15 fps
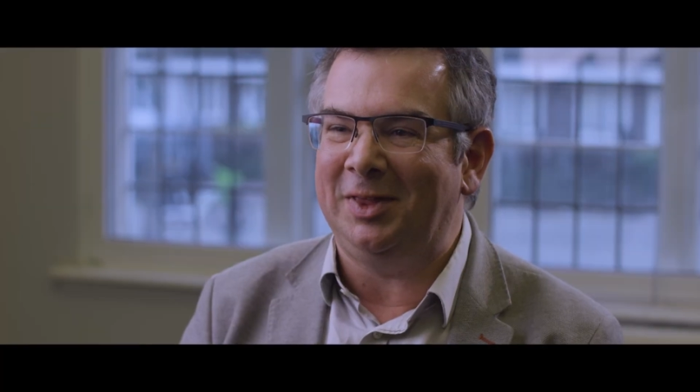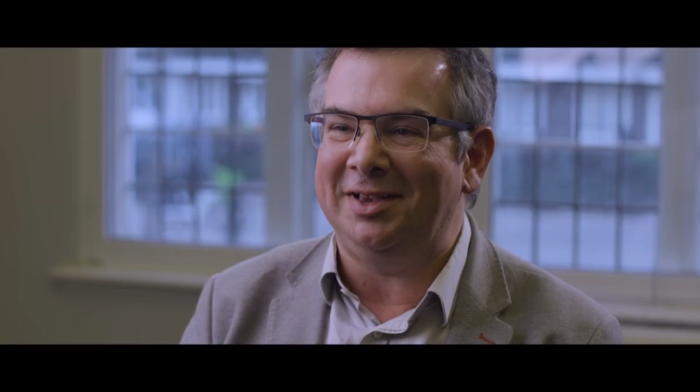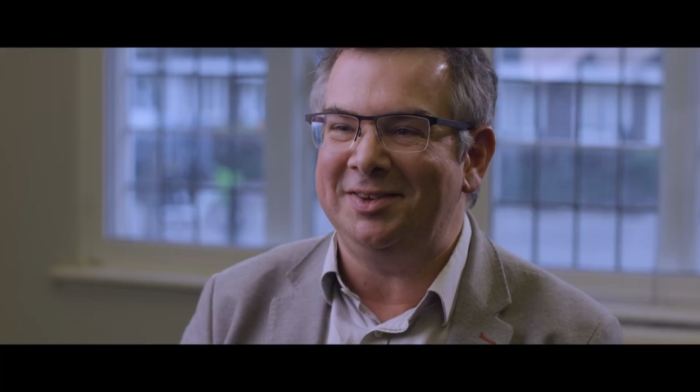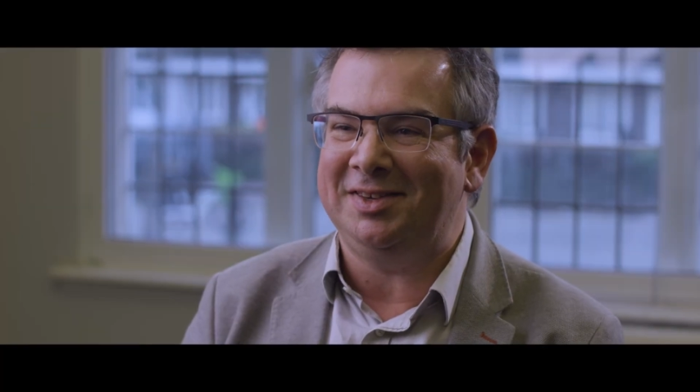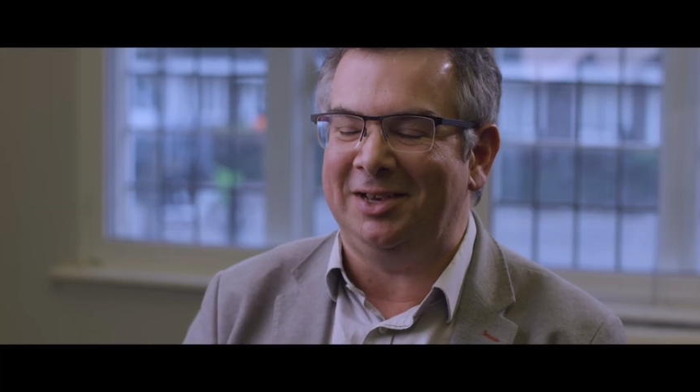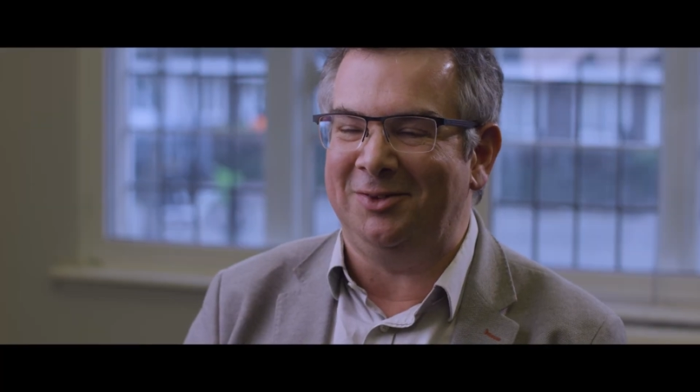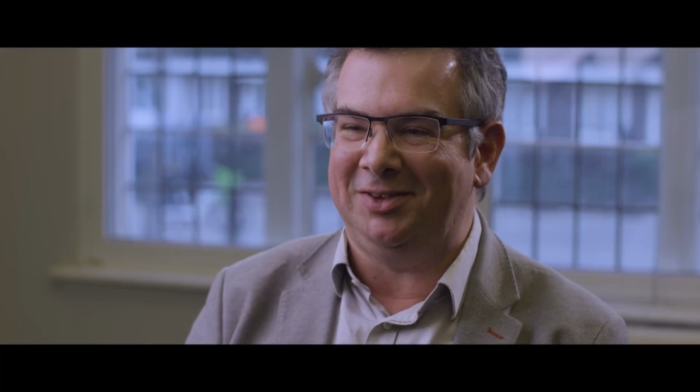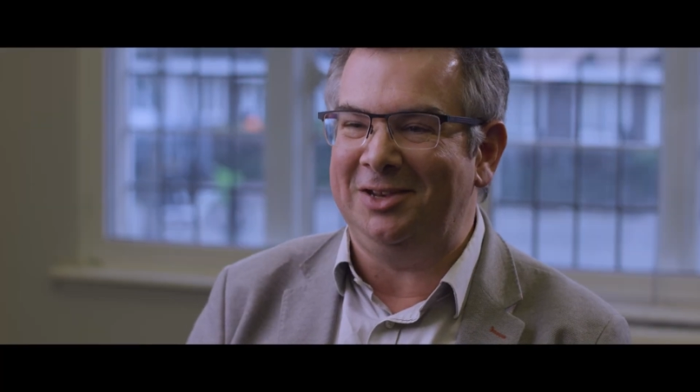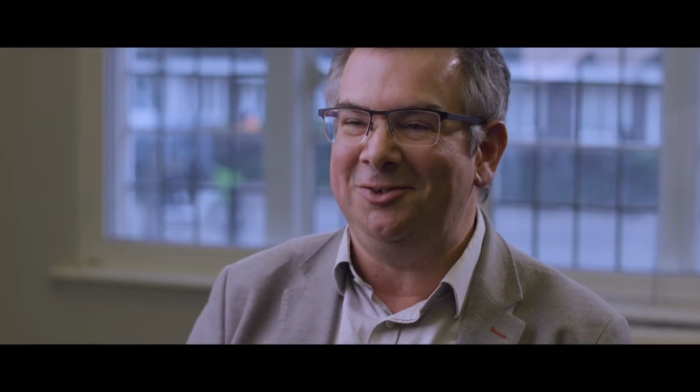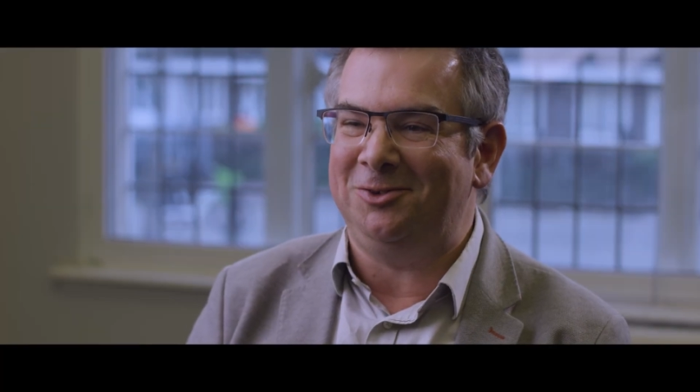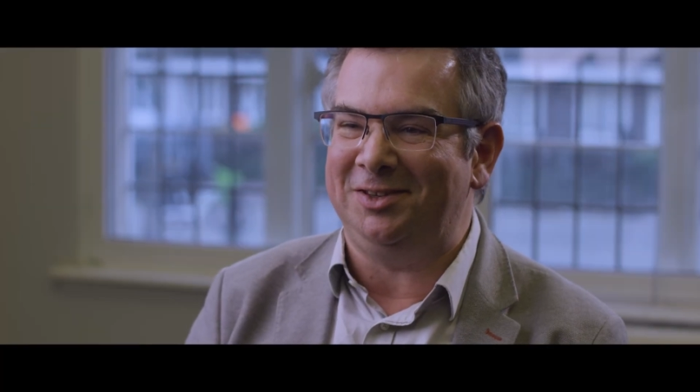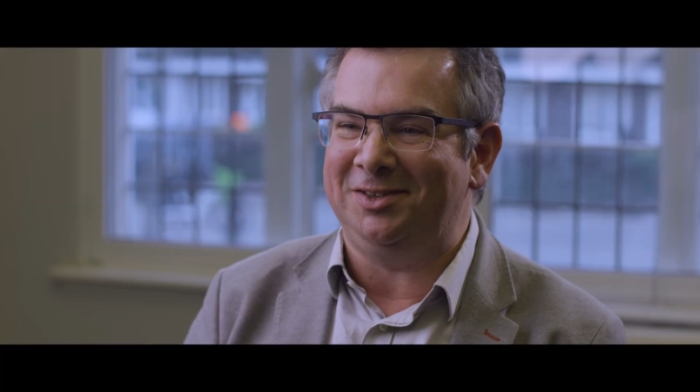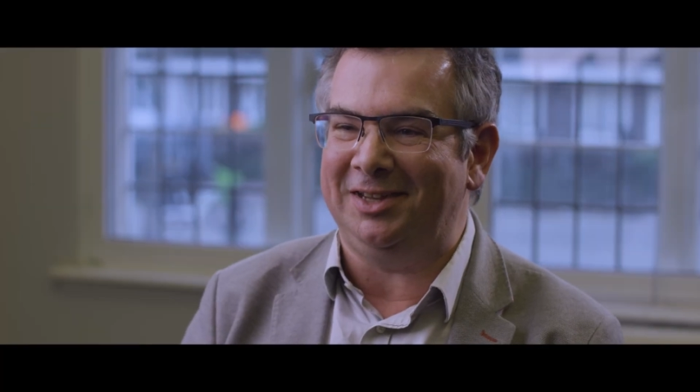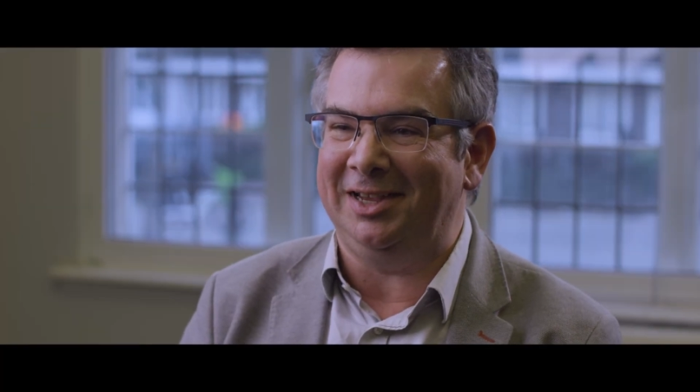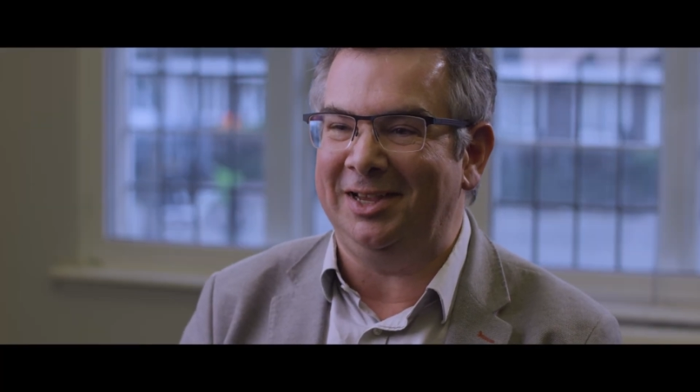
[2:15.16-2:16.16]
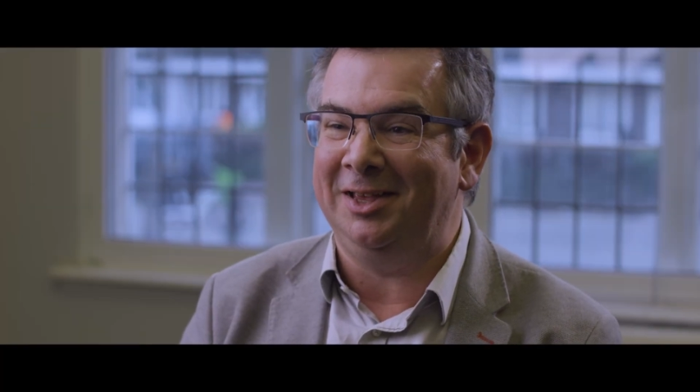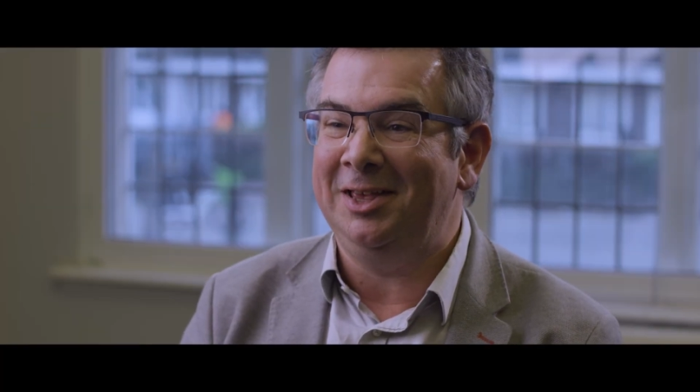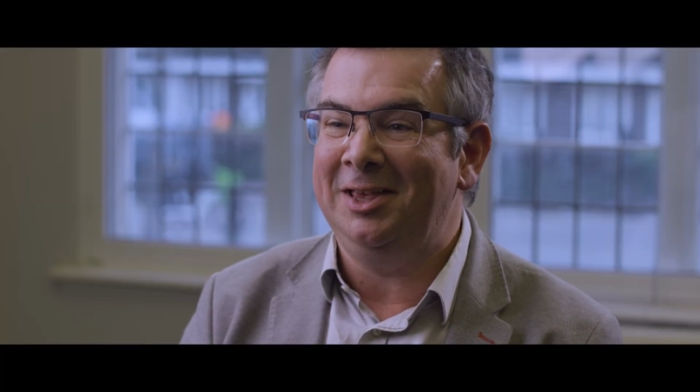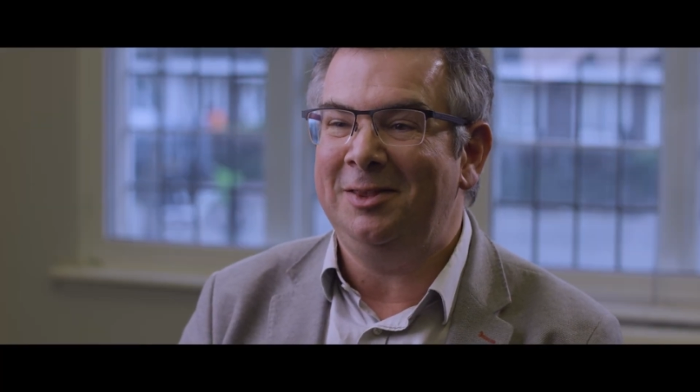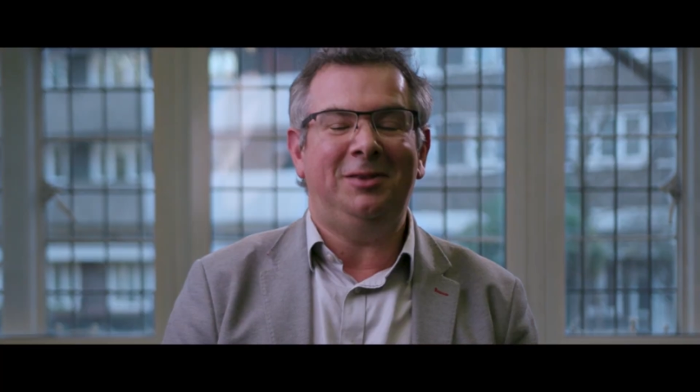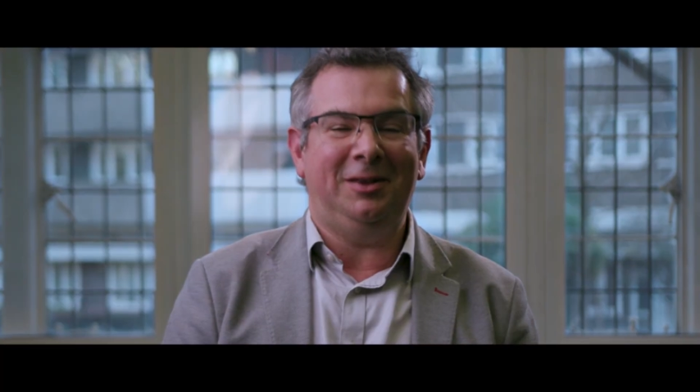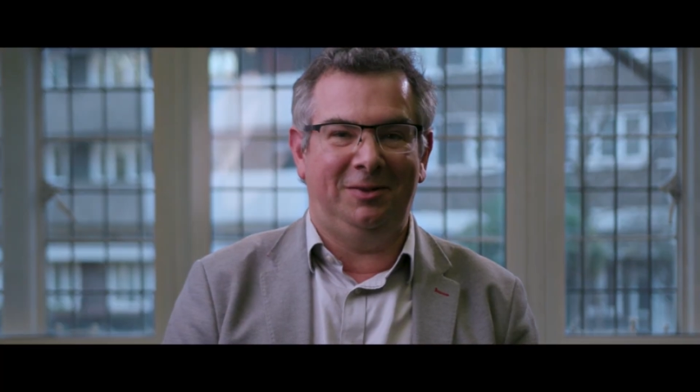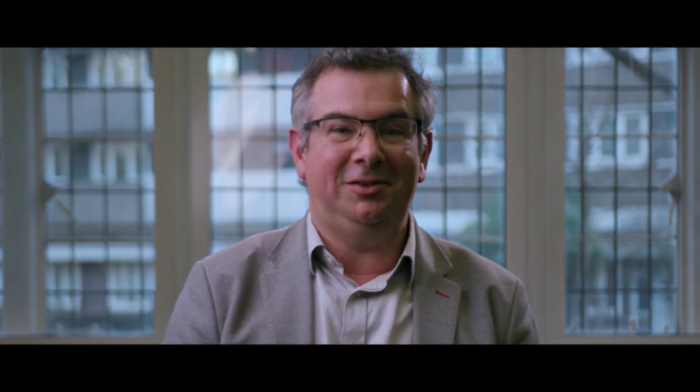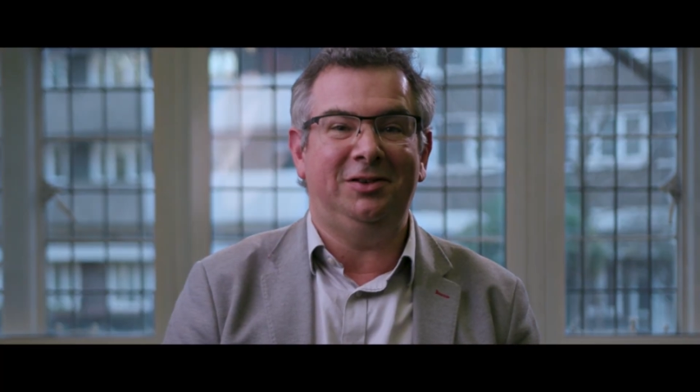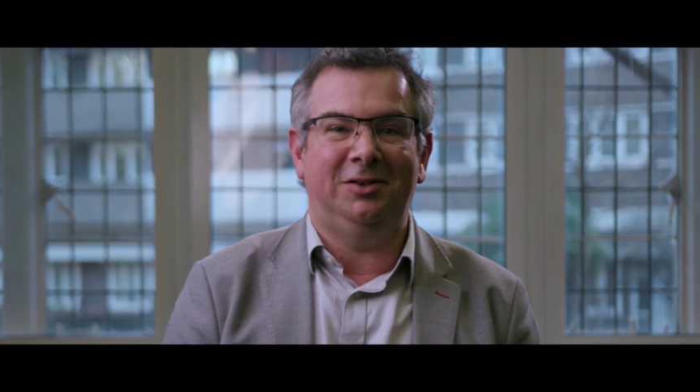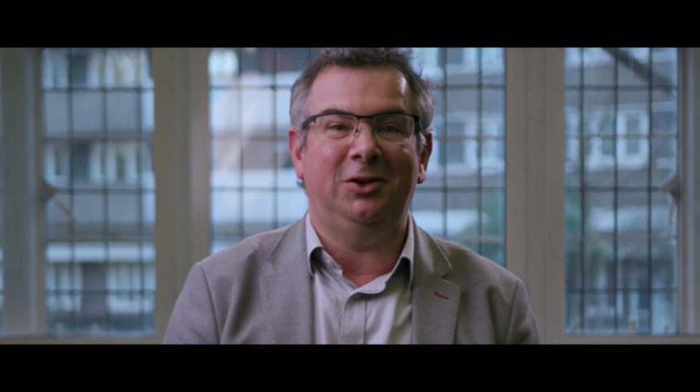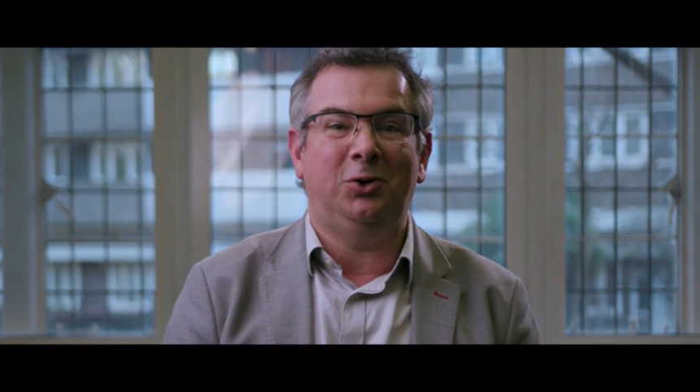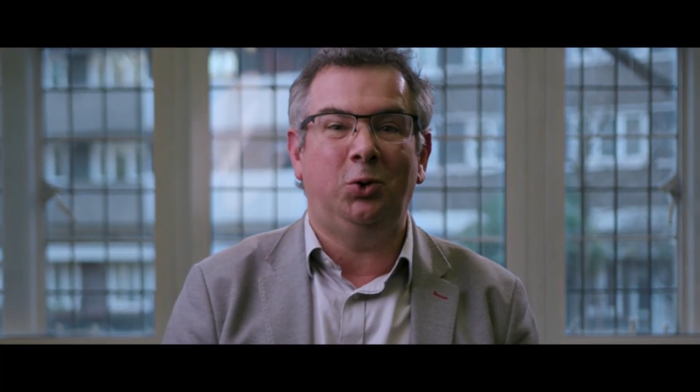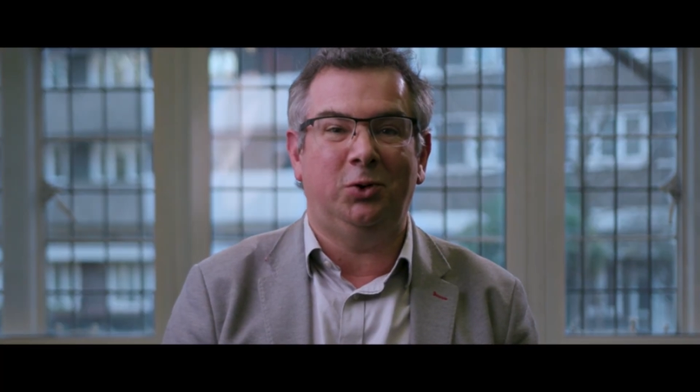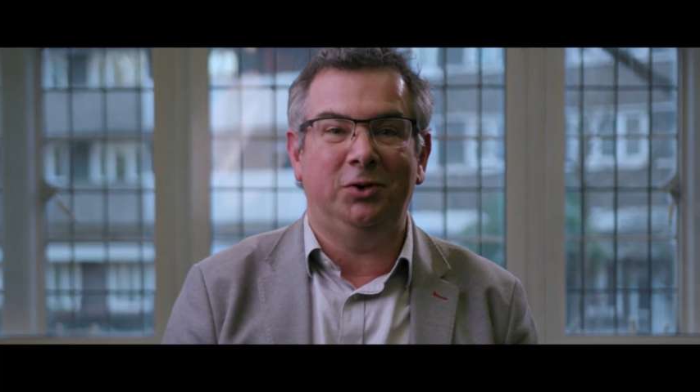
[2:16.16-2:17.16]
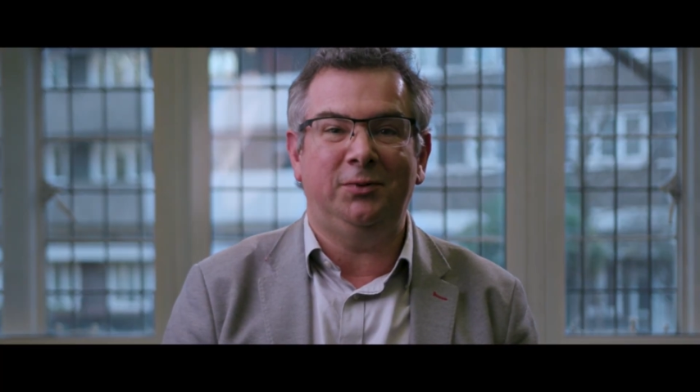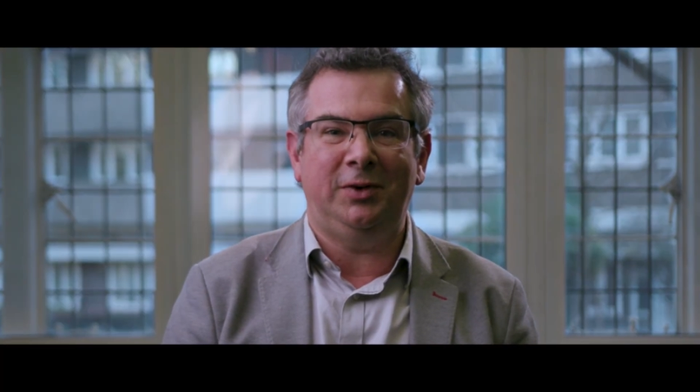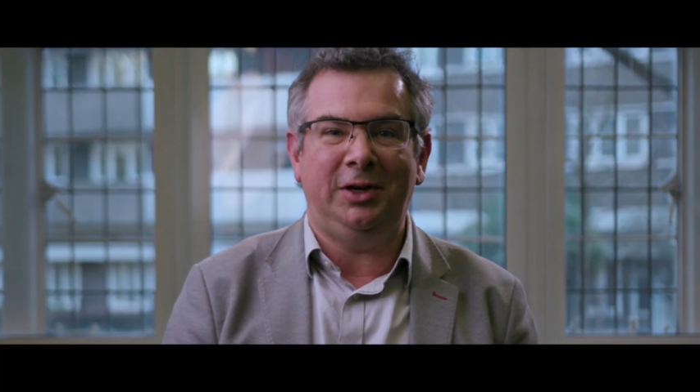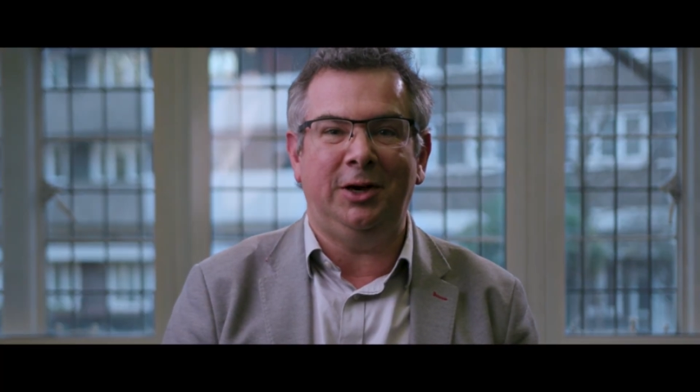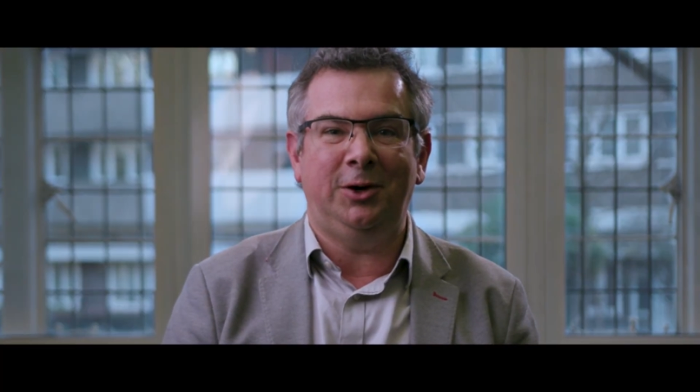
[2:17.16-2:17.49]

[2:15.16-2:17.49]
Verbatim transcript: that sounds interesting, then this is the course for